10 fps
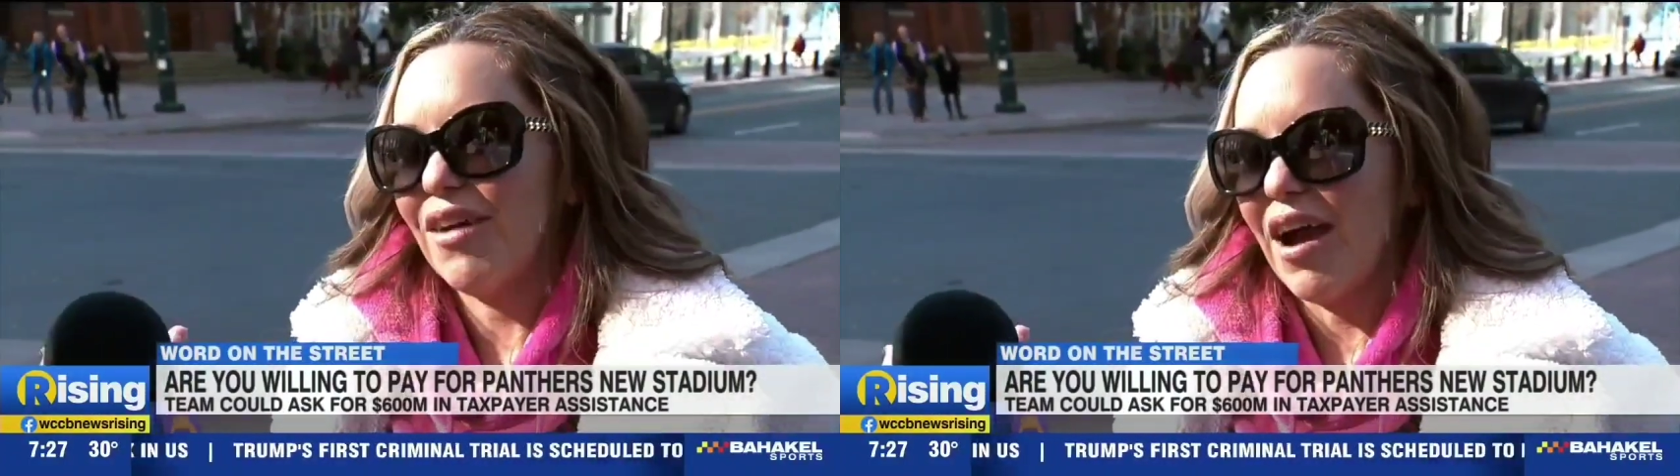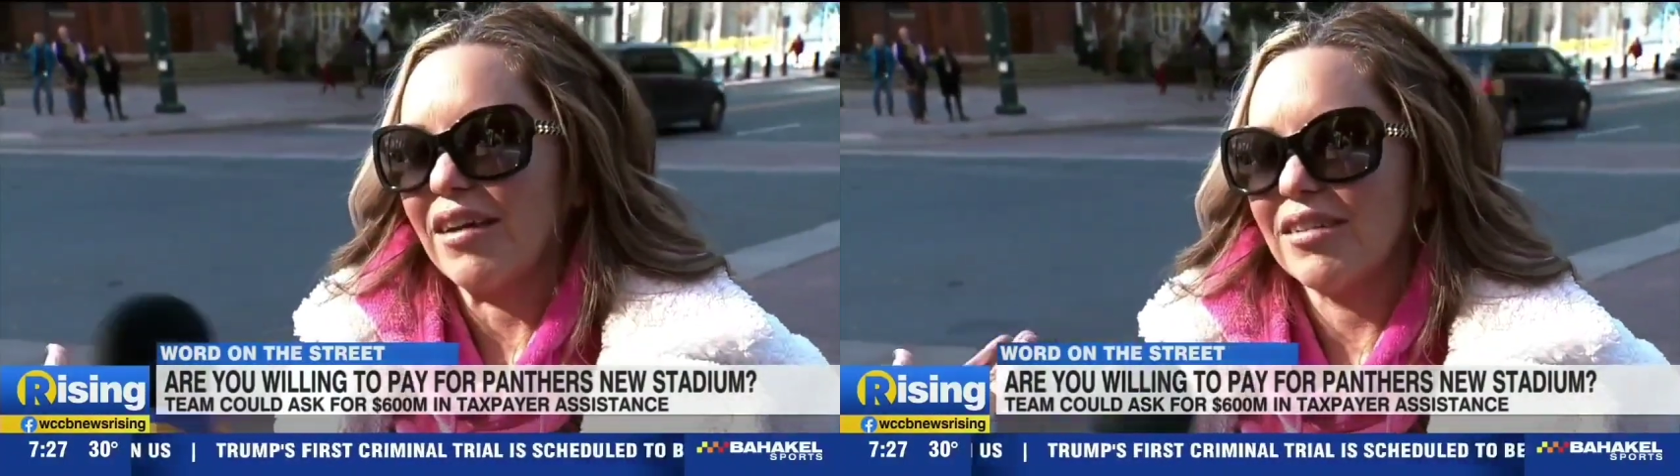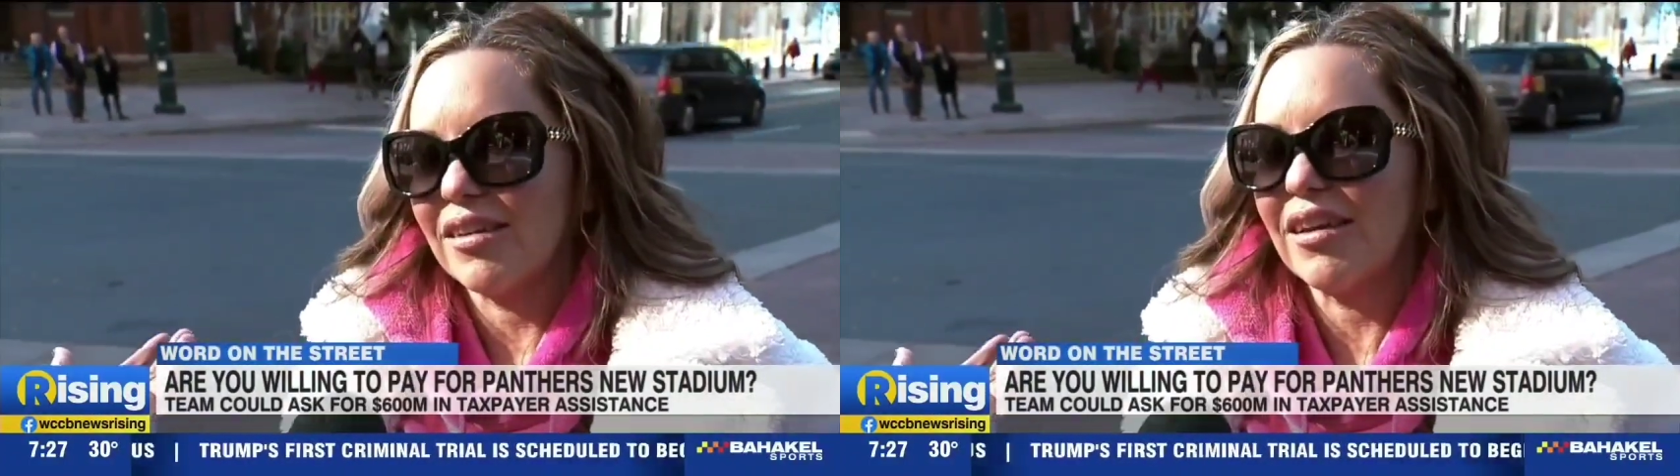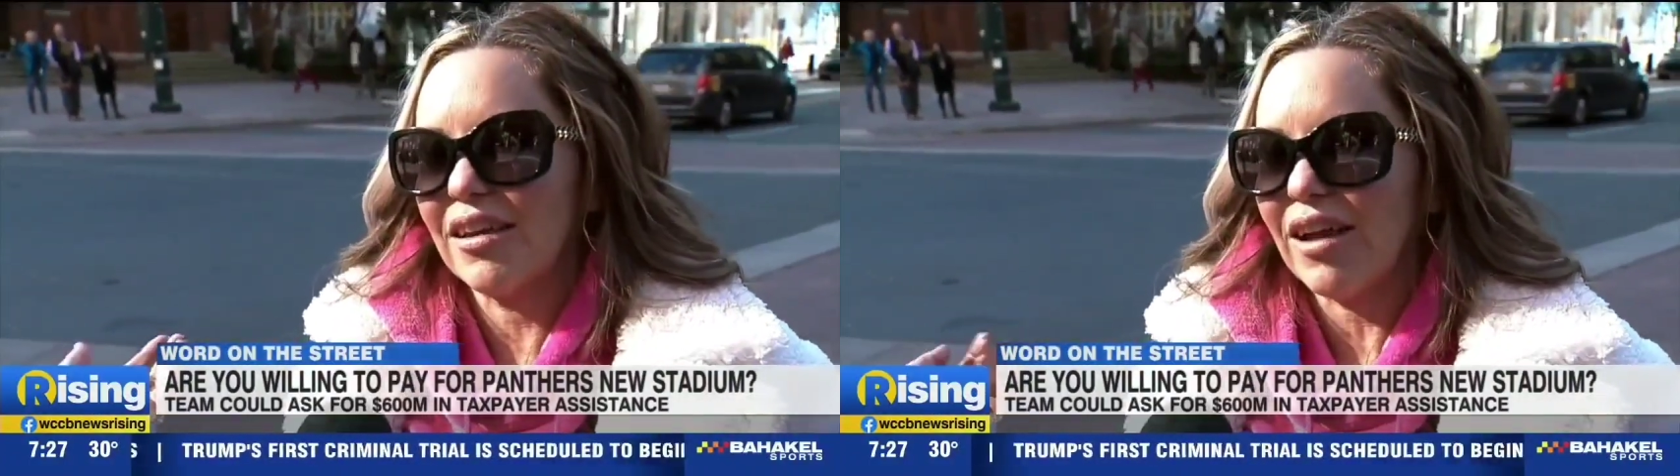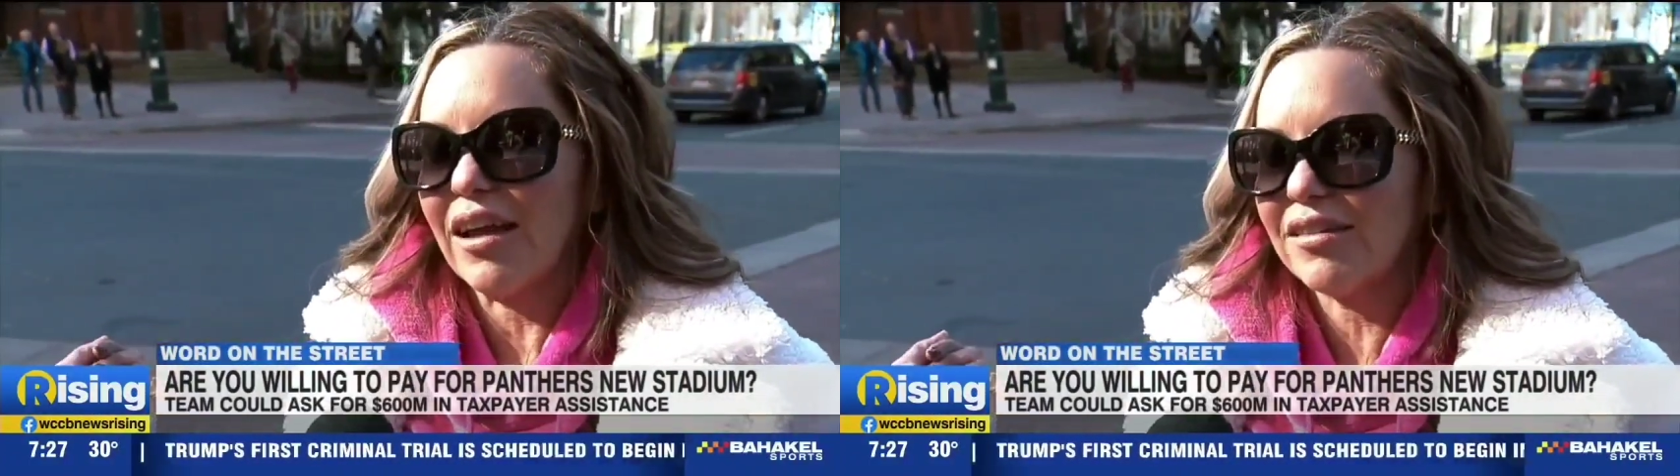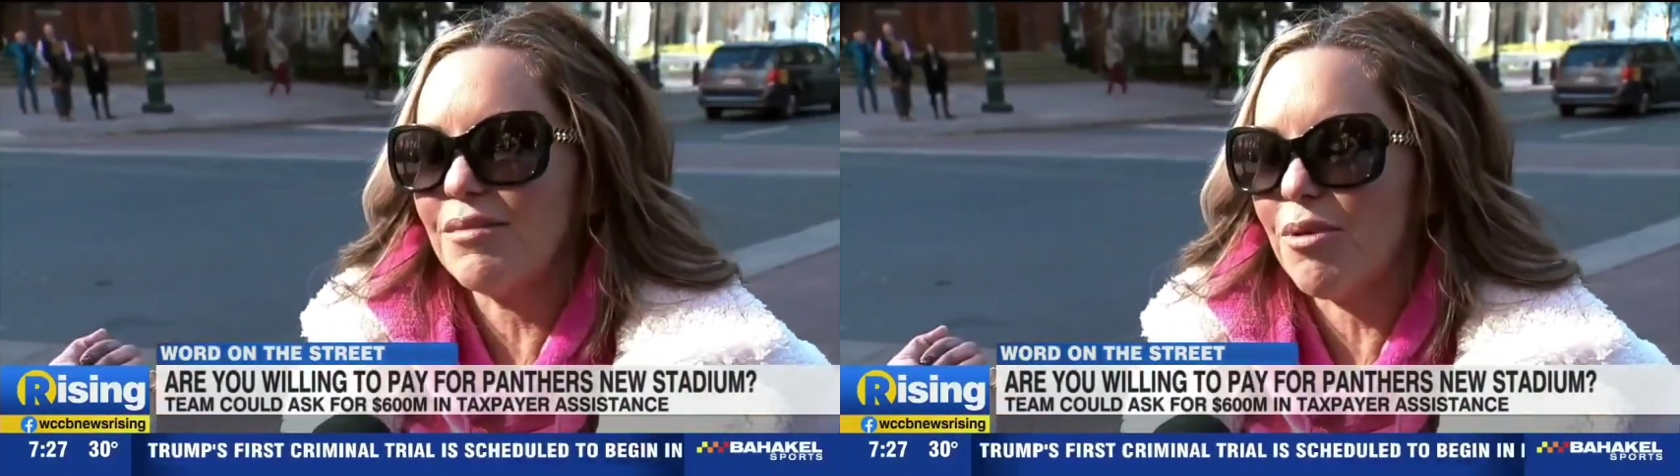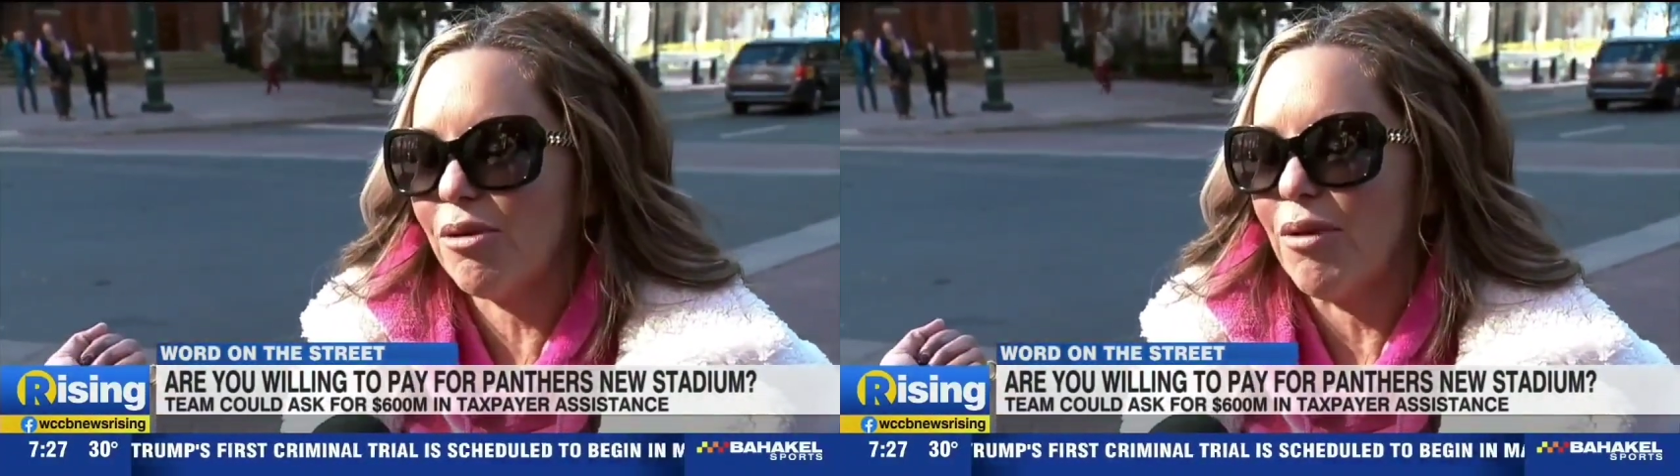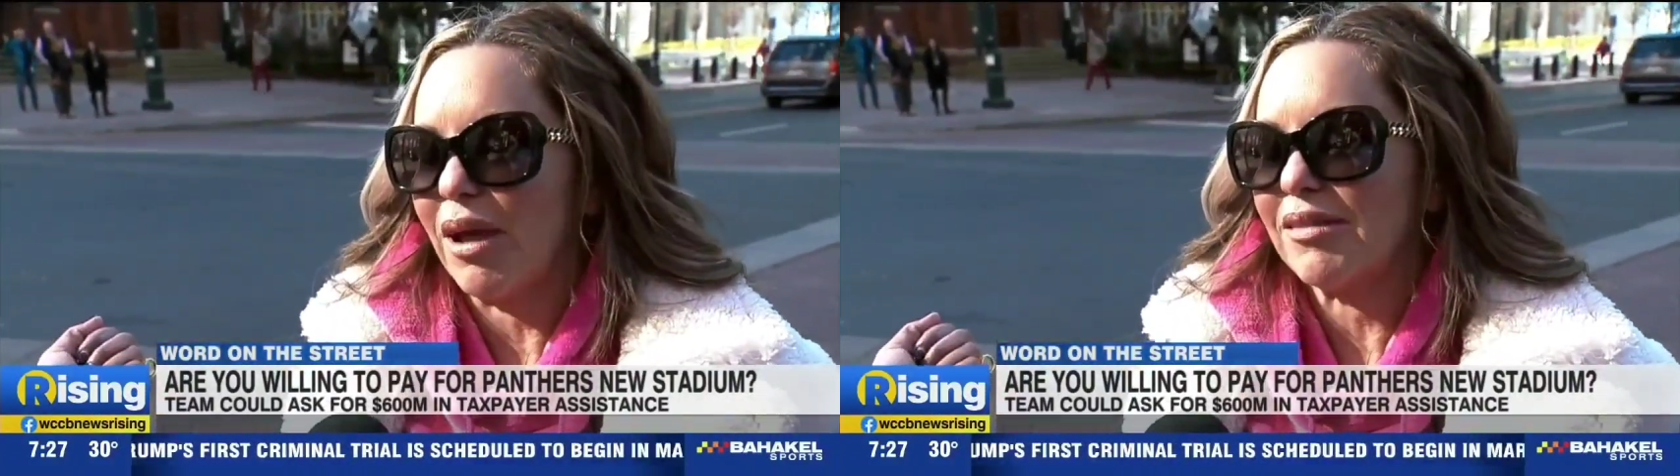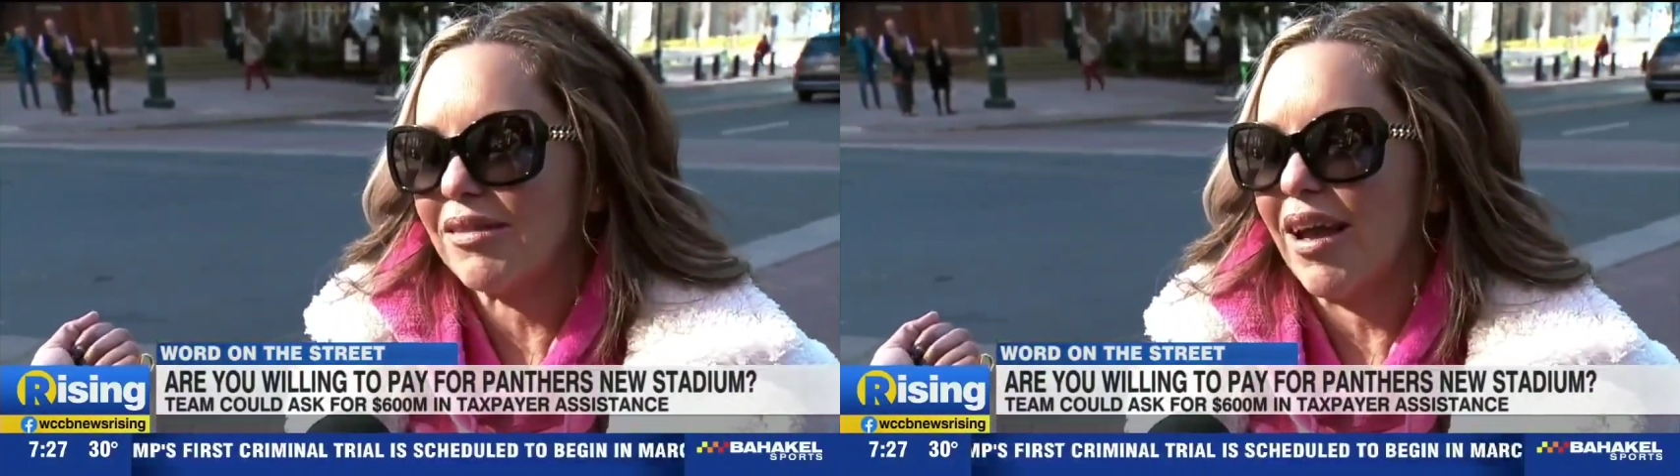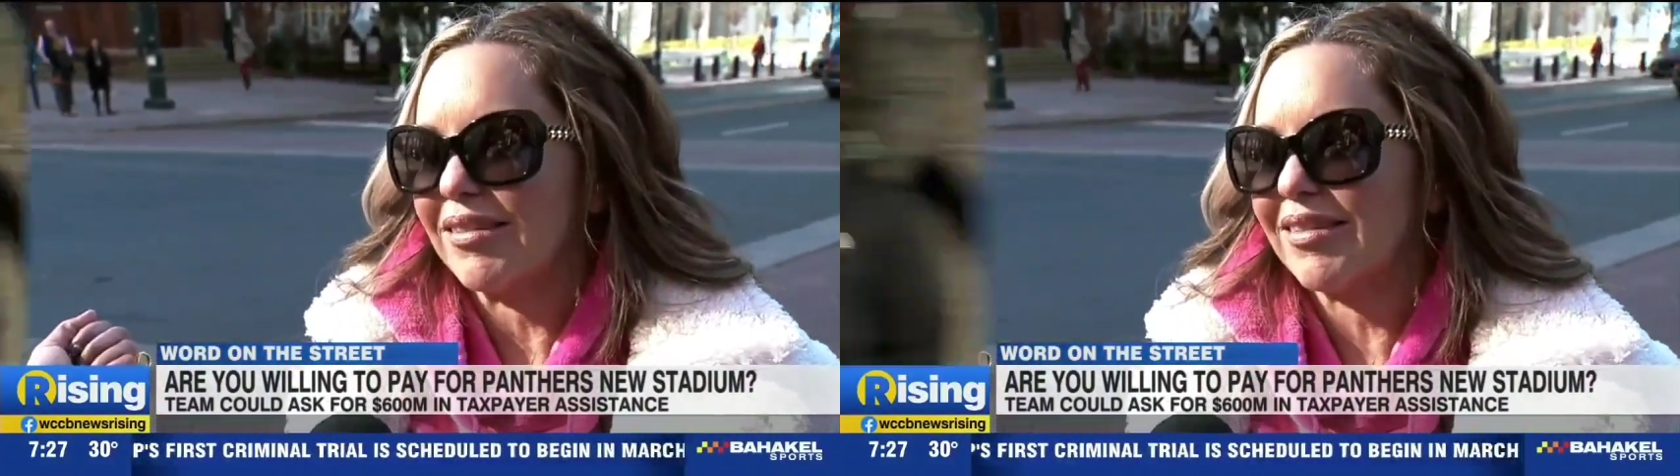stepping up. I could, see both ways,
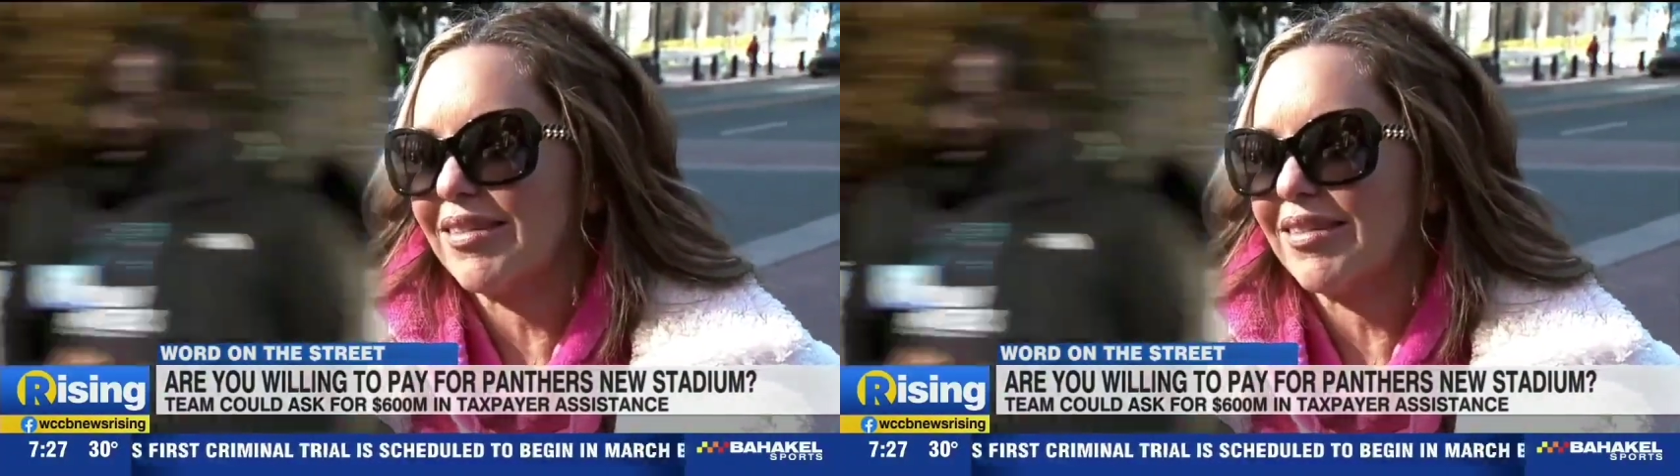yes.